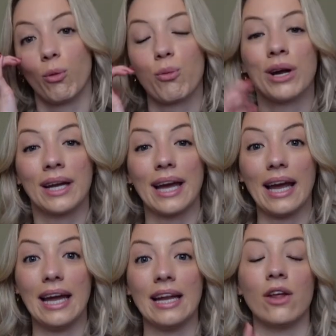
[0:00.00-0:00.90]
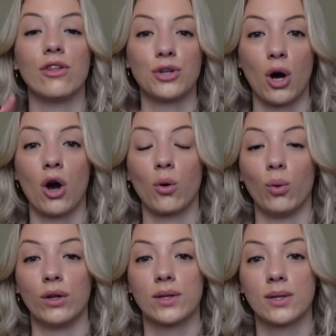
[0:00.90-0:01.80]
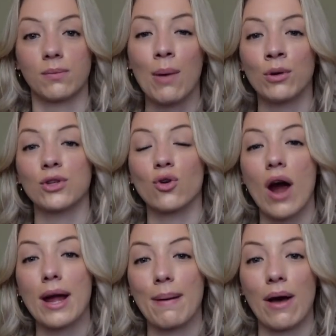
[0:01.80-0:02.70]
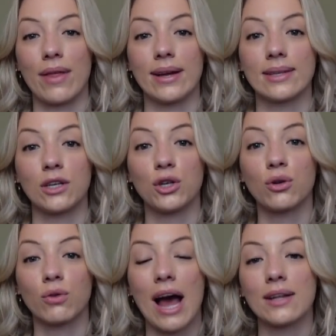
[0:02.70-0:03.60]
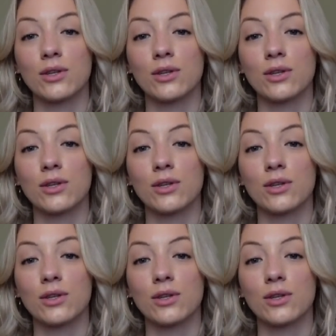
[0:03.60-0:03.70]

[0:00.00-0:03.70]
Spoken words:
bring in the dark woods. And what's great about this is you could add